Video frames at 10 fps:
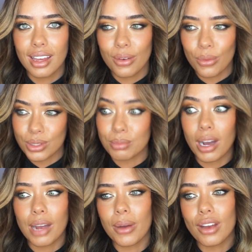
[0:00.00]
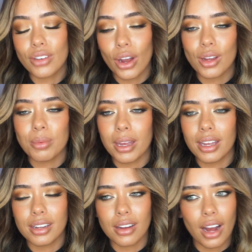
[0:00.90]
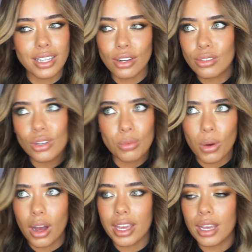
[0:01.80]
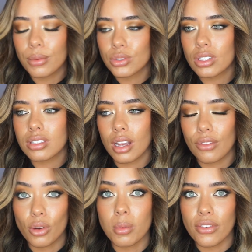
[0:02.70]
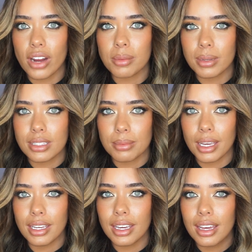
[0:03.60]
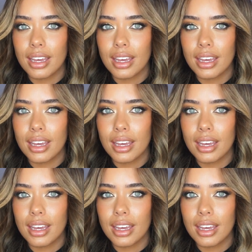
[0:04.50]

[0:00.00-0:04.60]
was my way of coping. I don't know why, it was just like a form of therapy to me.